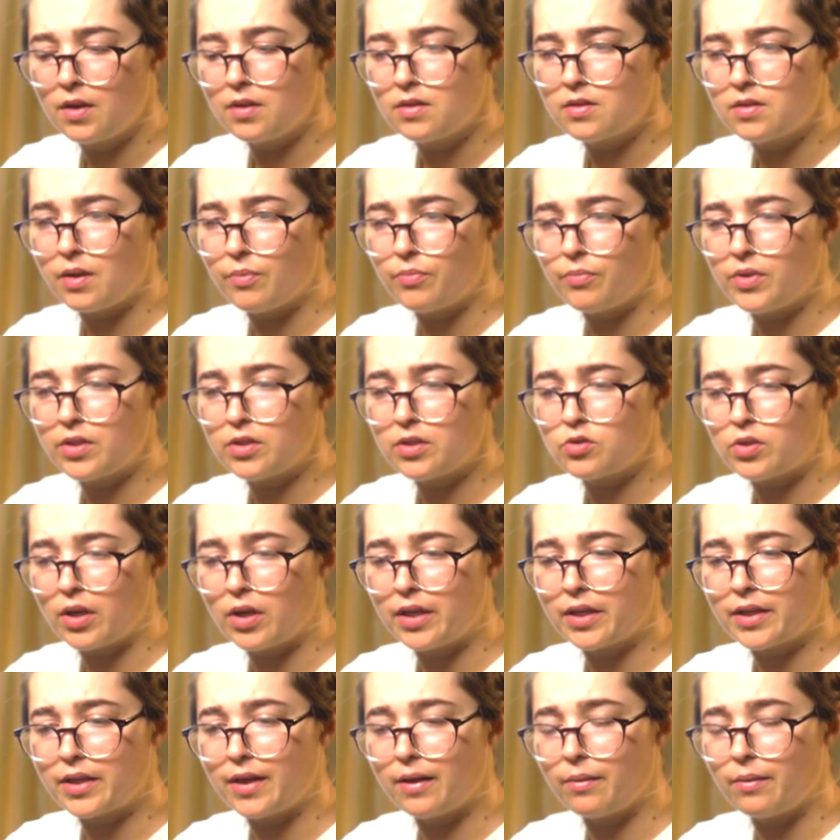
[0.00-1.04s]
Something's trying
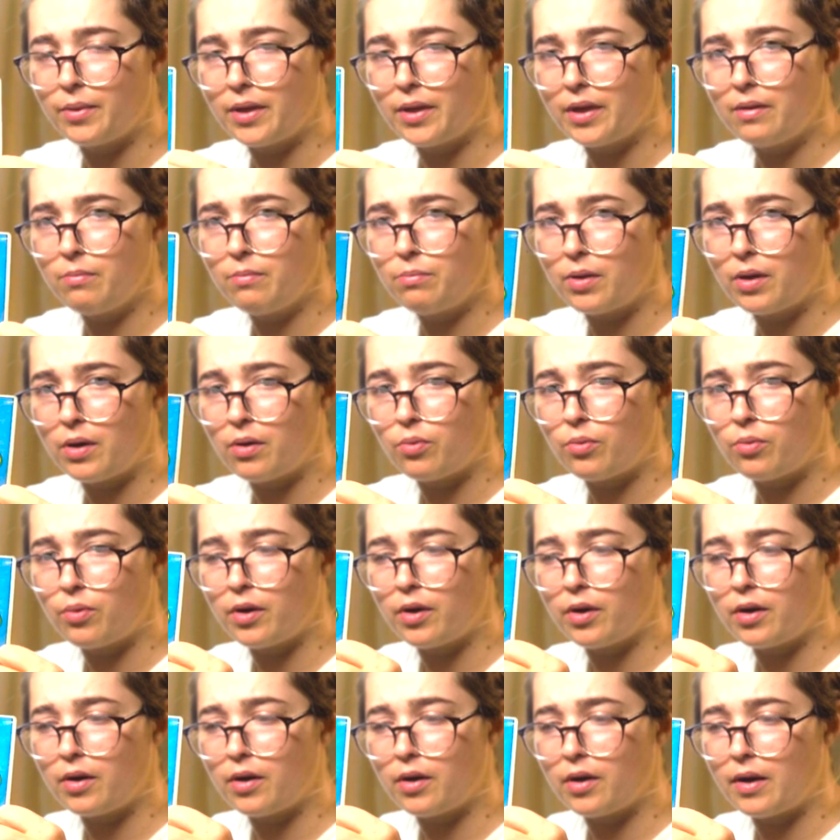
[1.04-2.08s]
to come in, but
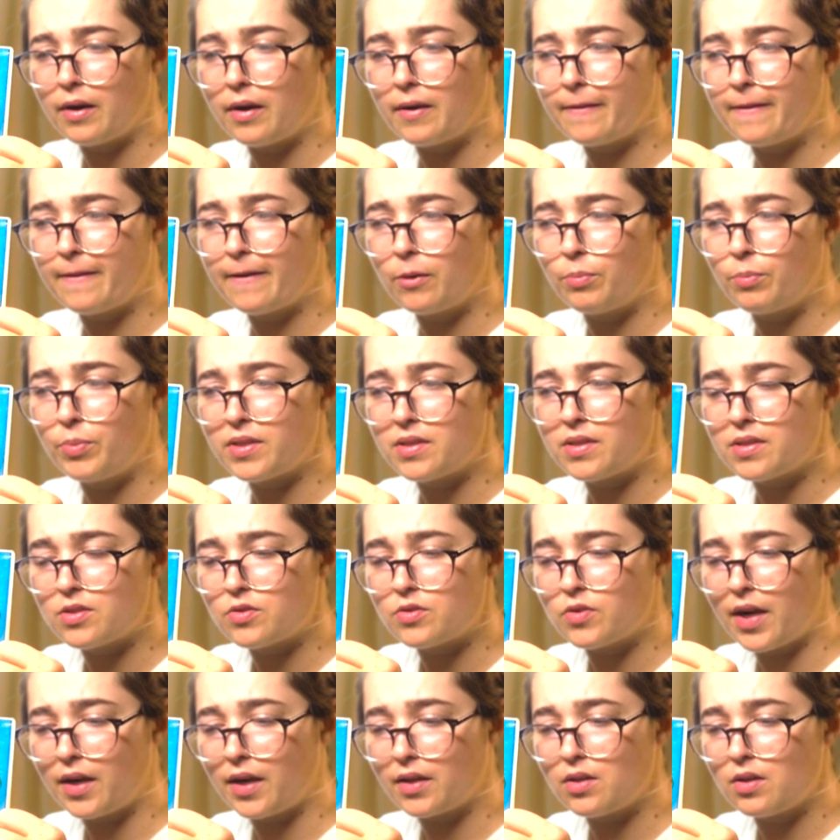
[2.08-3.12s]
we're a little bit
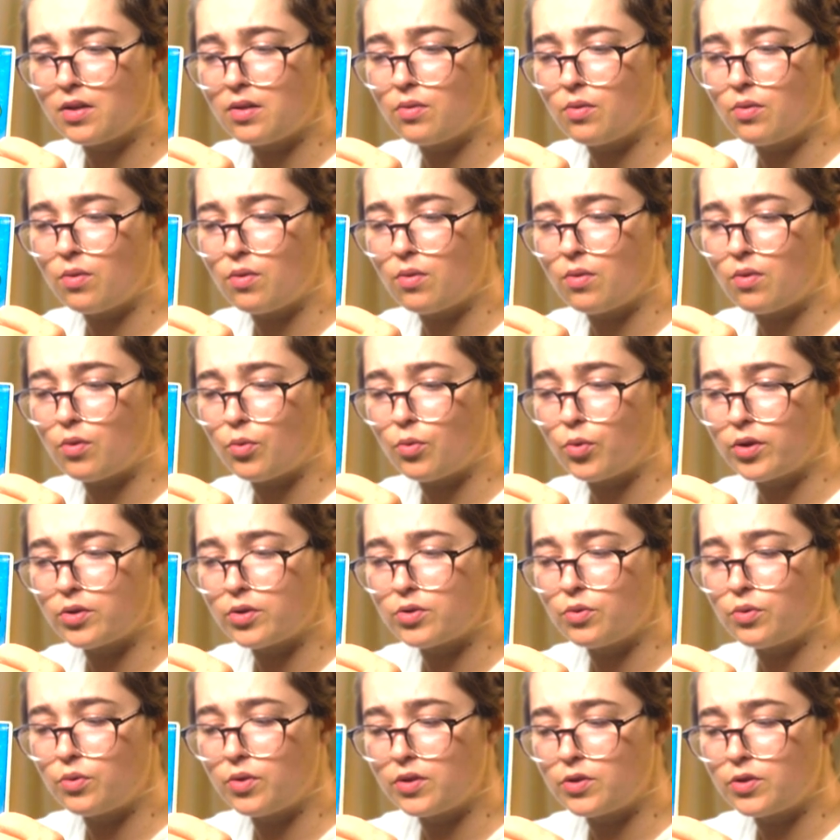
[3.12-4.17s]
distracted or we're
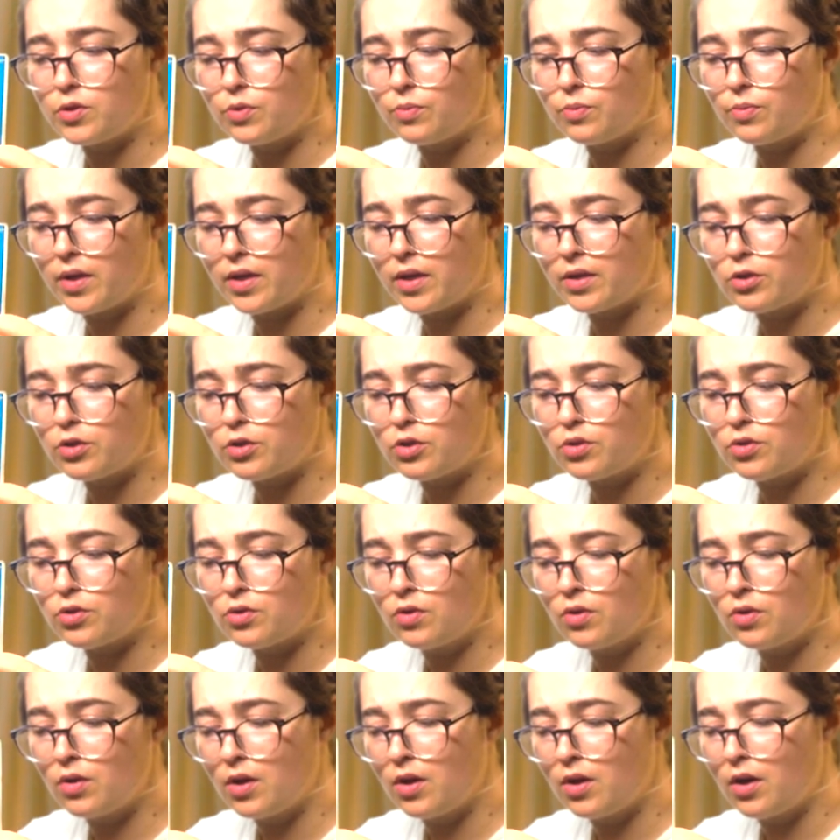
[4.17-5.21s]
doing too much.
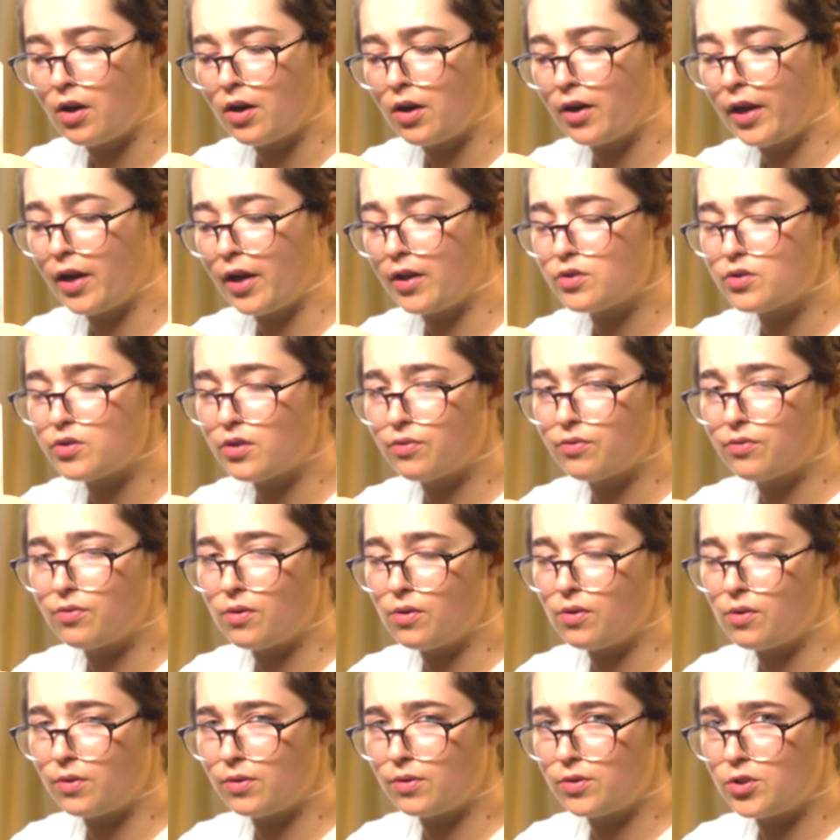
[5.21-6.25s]
Our hands are full